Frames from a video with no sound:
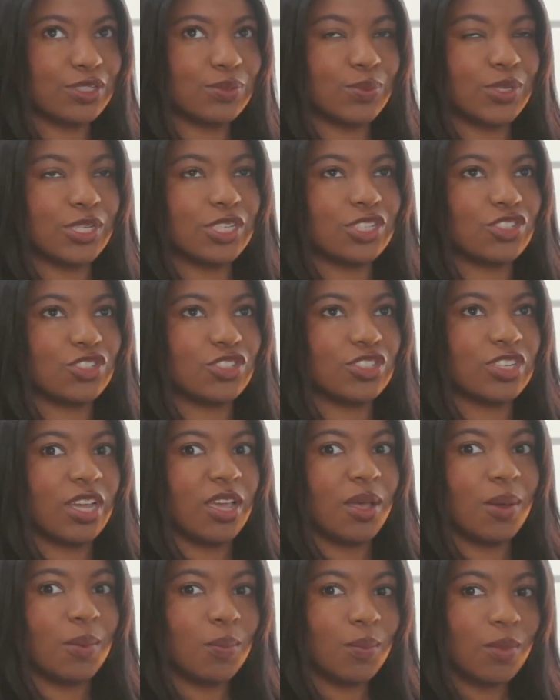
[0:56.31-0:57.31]
in which
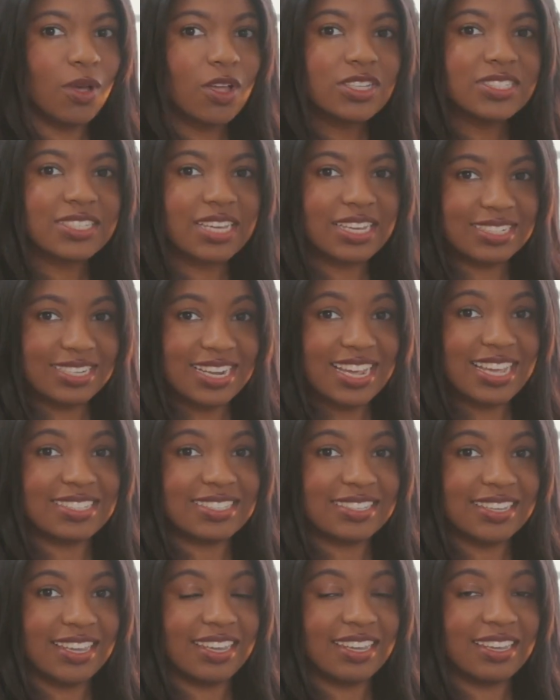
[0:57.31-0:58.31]

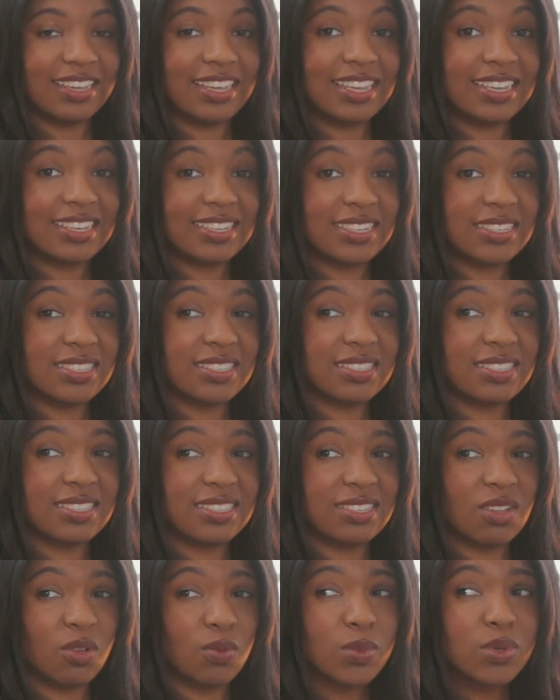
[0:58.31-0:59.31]
multitasking
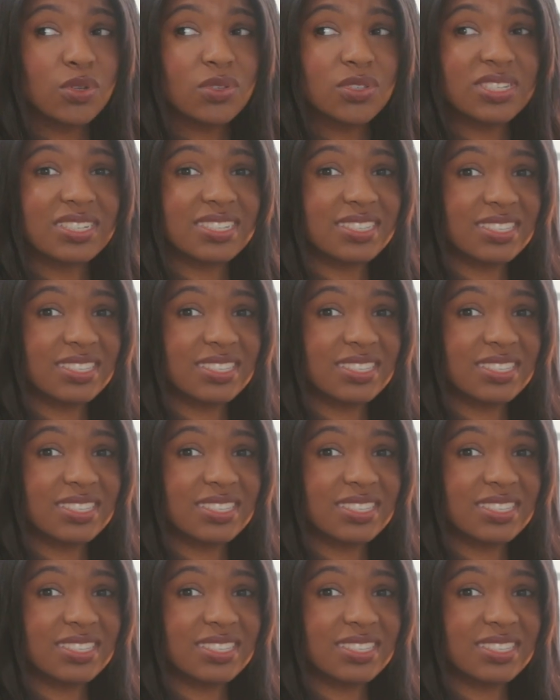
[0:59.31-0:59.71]
is almost a